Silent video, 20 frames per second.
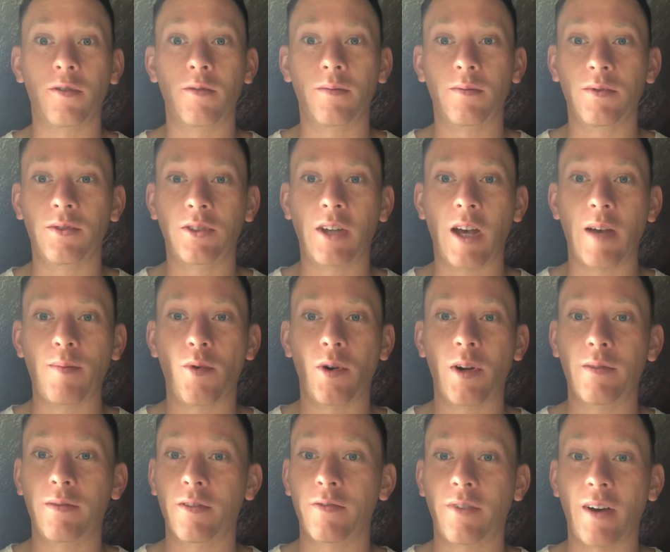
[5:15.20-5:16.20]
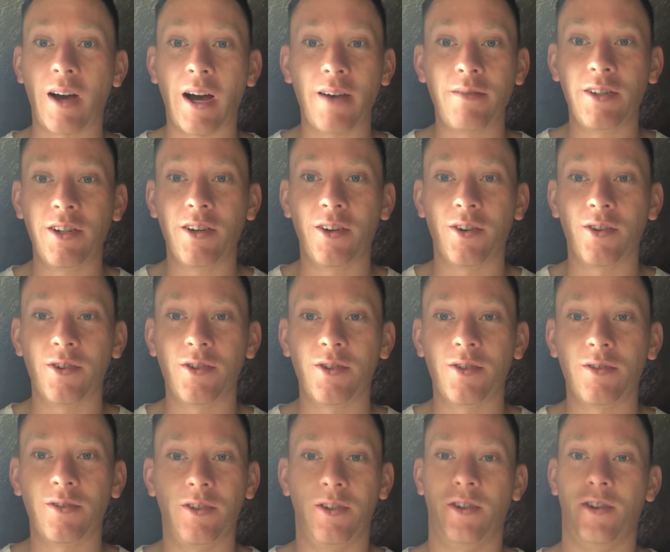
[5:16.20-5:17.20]
skateboarding for 5 years.
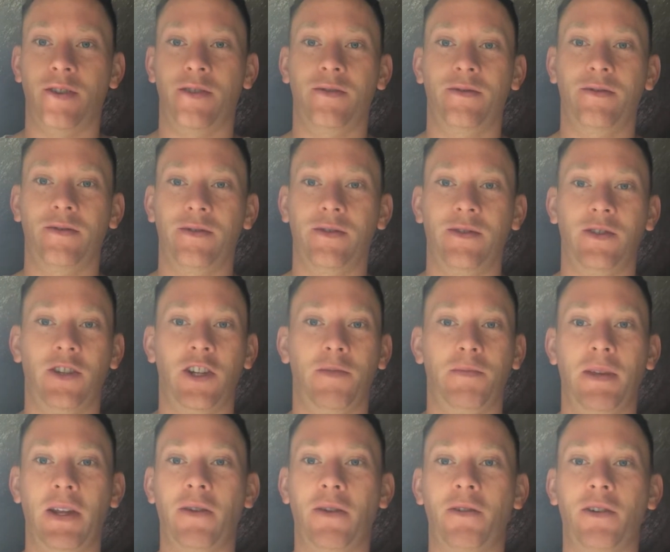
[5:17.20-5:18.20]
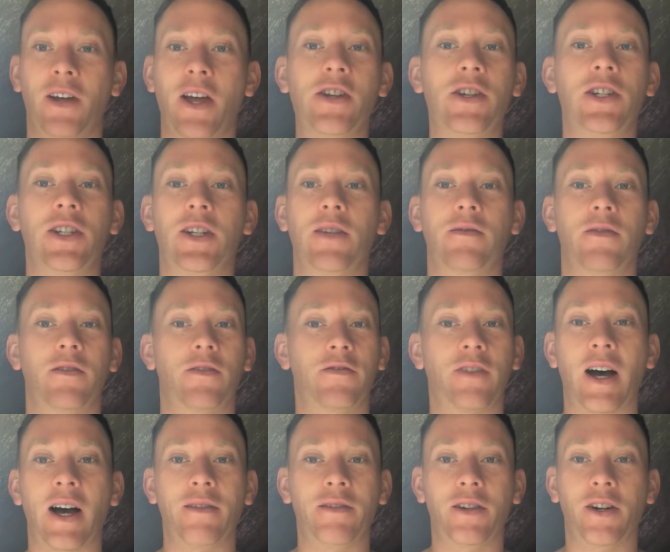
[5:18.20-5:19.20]
You know, could be in a relationship for
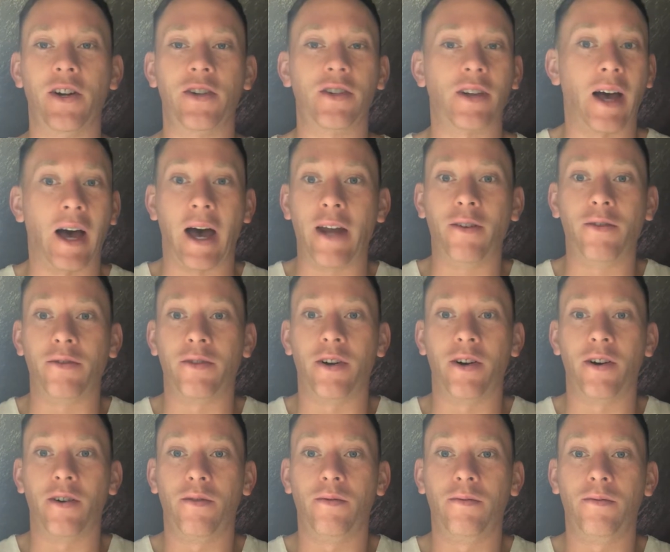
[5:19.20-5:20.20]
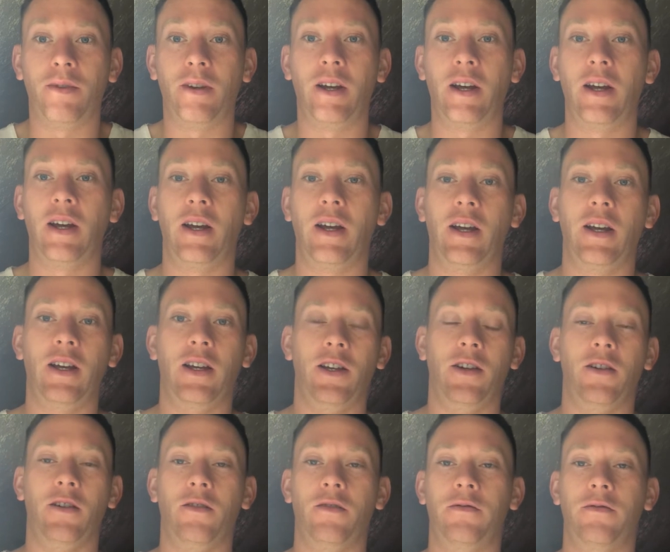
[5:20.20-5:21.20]
5 years. I don't know.
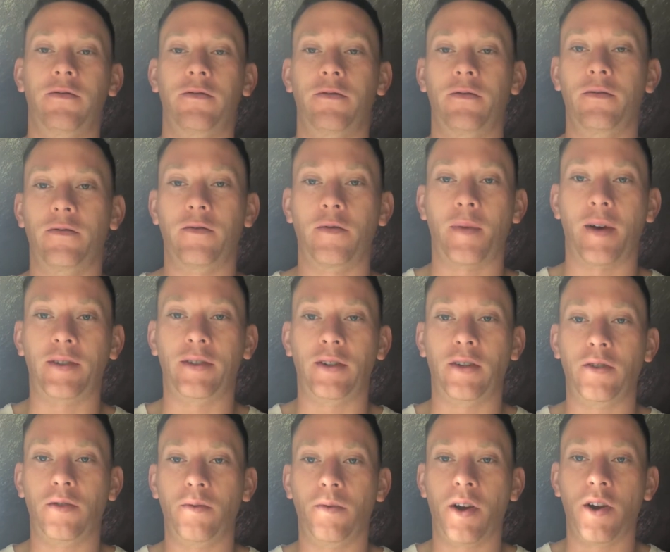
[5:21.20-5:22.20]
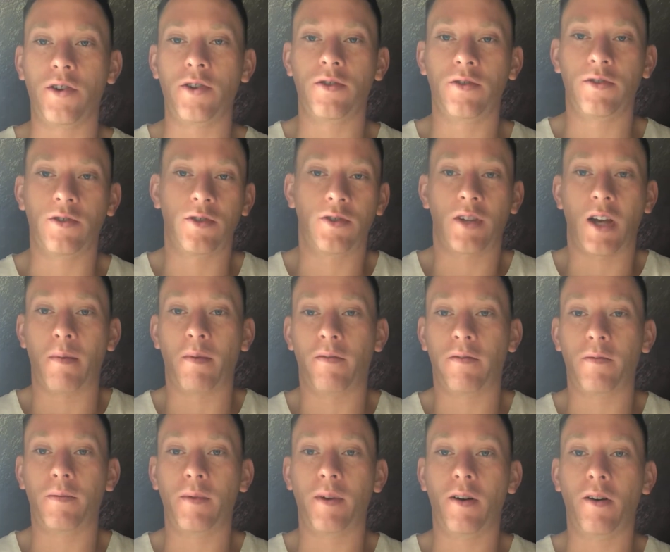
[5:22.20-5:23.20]
You know, for my situation, just coming
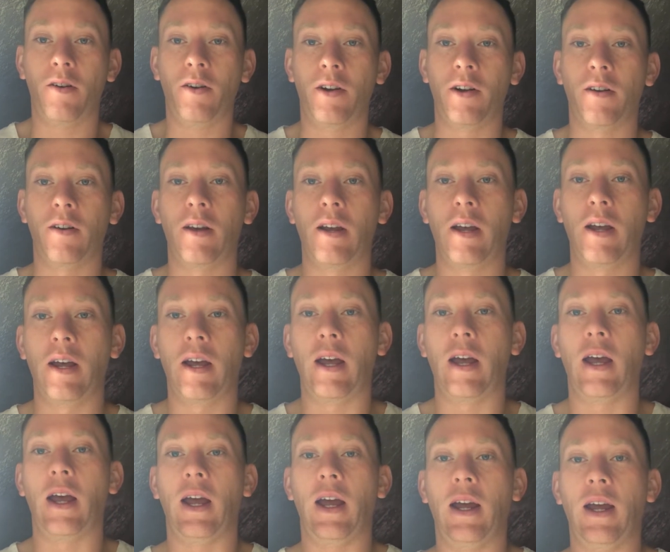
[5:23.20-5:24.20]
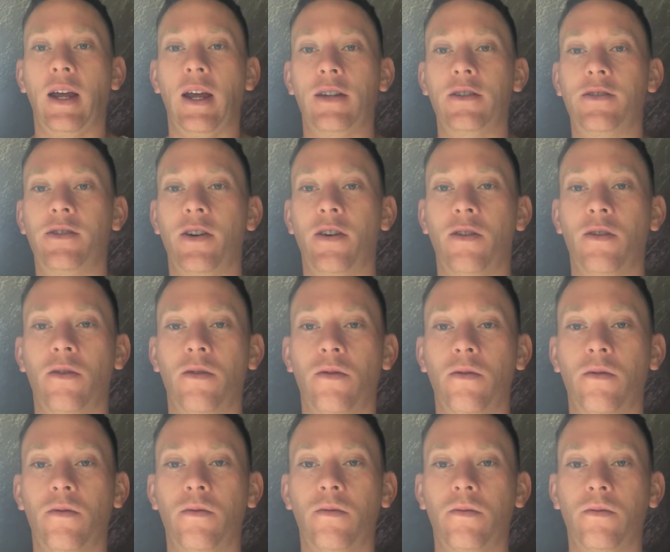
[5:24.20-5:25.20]
from the heart here. And
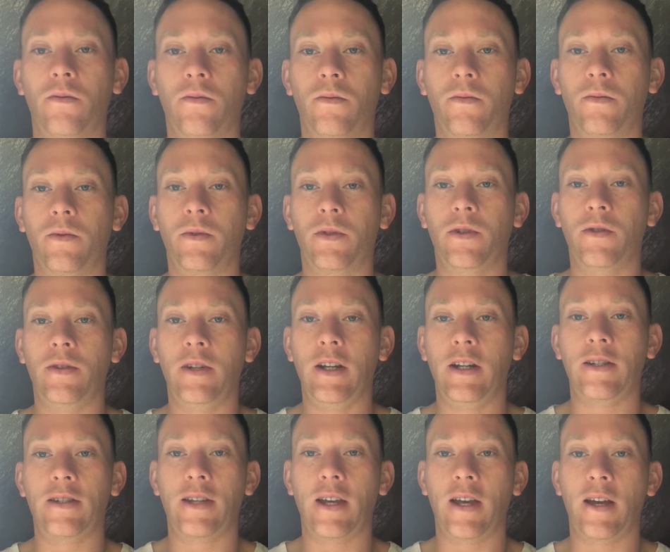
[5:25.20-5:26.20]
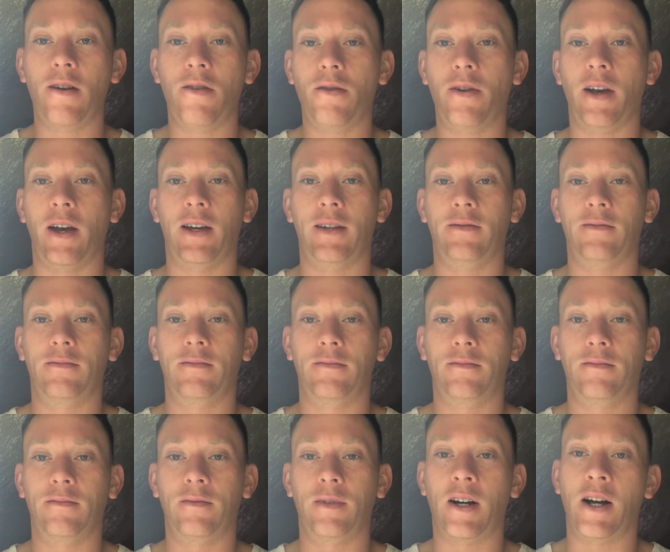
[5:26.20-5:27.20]
so you need to say, okay,
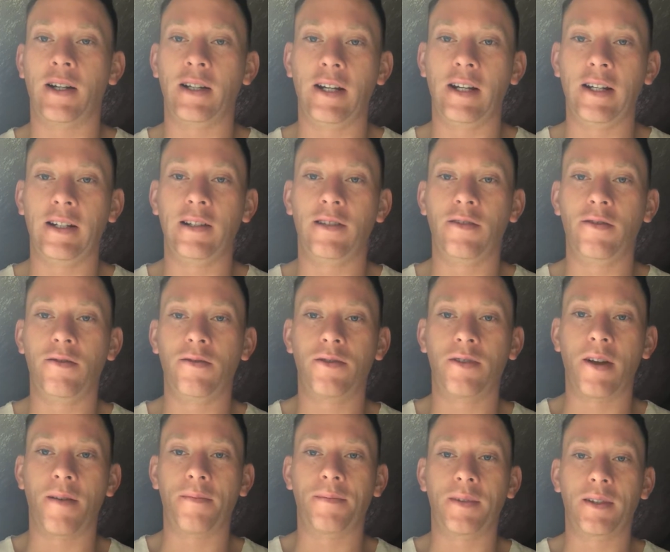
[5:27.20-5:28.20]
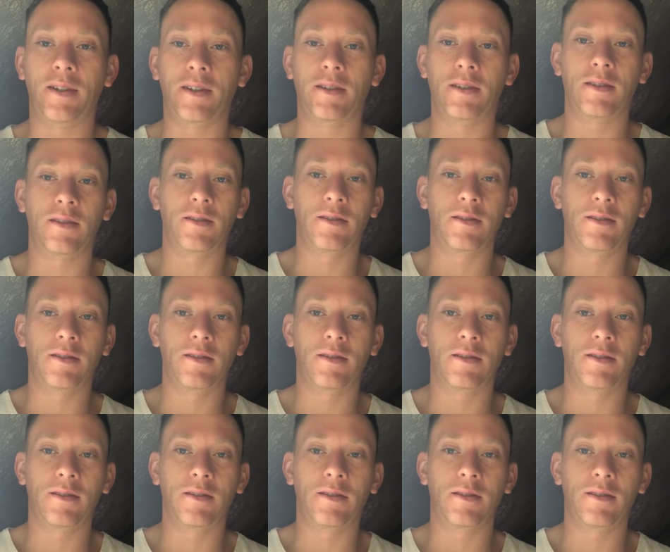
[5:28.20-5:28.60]
I need to do something